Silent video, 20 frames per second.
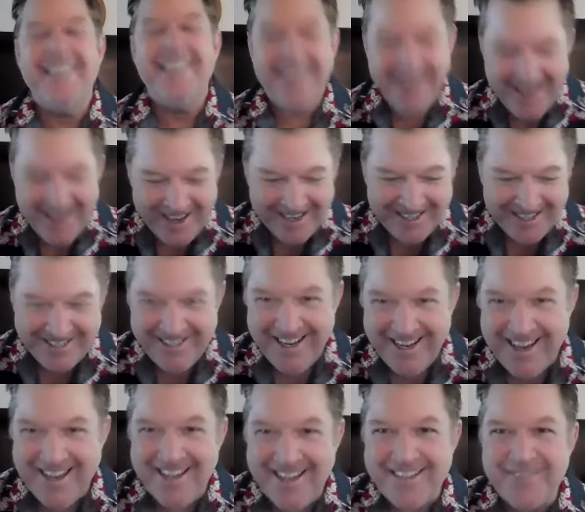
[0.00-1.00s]
Yes,
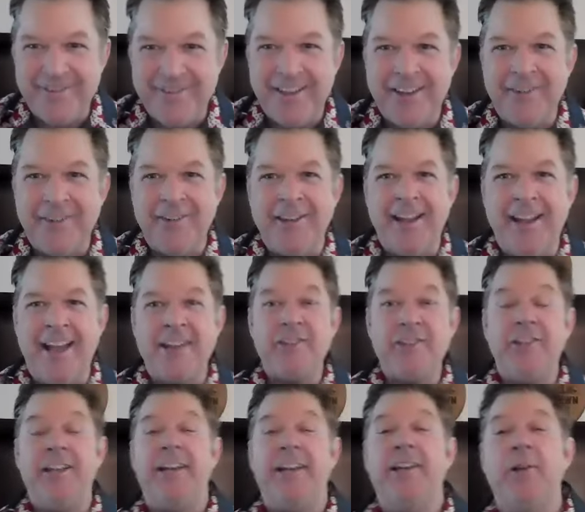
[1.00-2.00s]
yes, veteran.
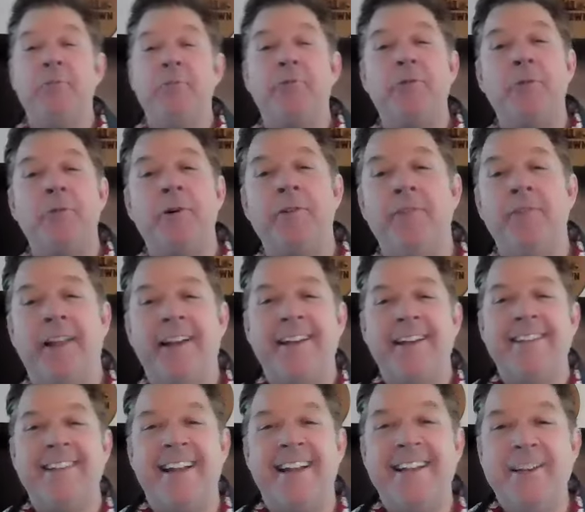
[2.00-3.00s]
Actually, I come from a, like I
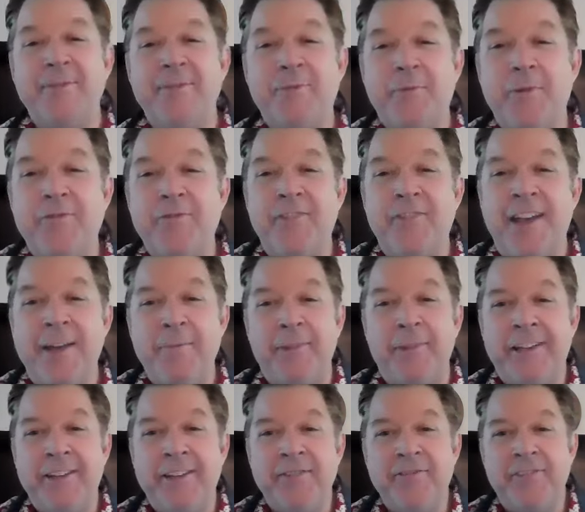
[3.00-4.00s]
said, I come from a
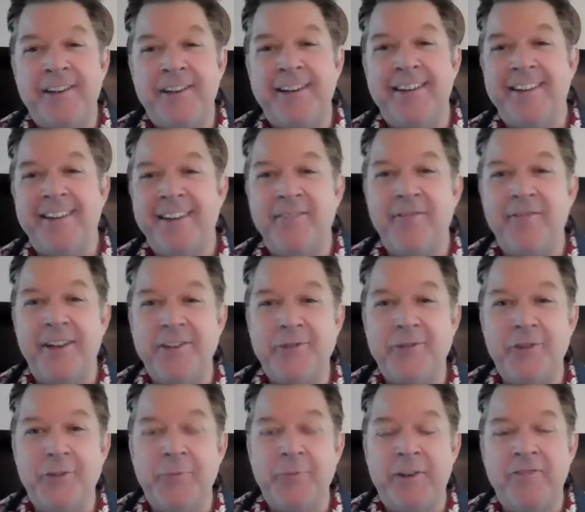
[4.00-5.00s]
family of, uh, of
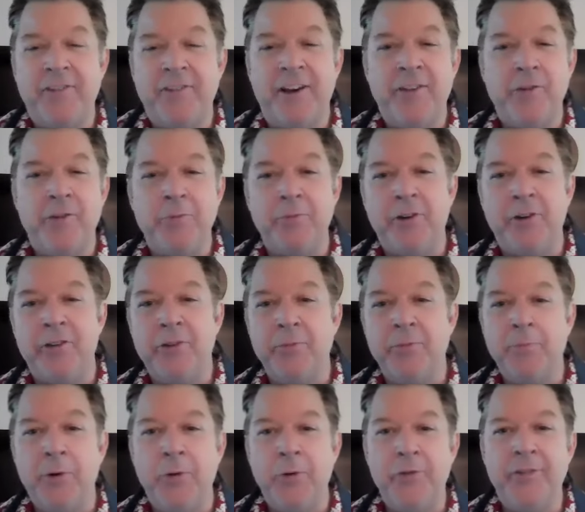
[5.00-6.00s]
veterans. My father and brother
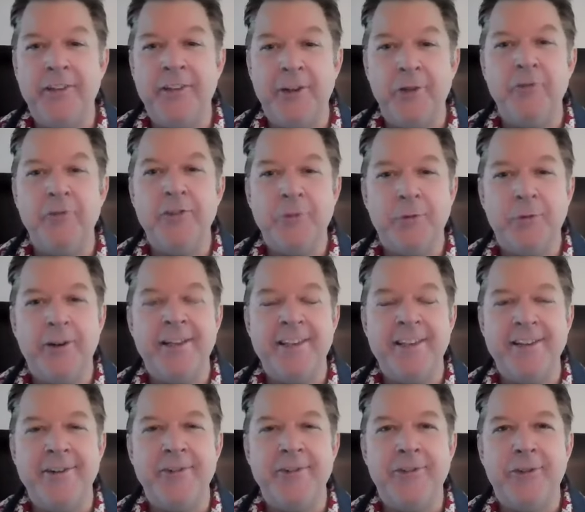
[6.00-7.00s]
both did over 20
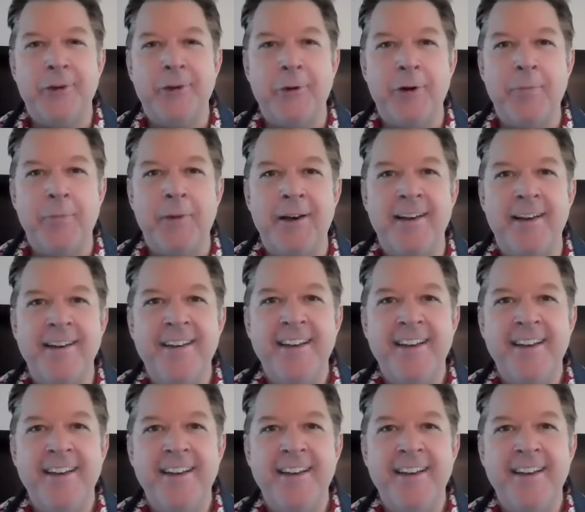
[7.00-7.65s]
years, so I'm uh,